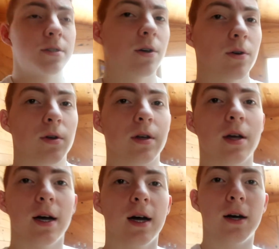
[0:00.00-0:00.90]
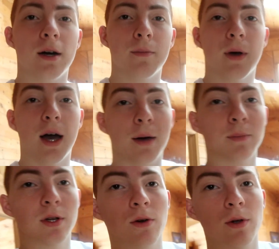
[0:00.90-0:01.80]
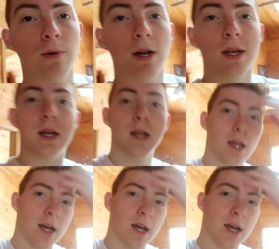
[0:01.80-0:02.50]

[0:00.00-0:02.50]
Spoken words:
So I'm gonna go get ready.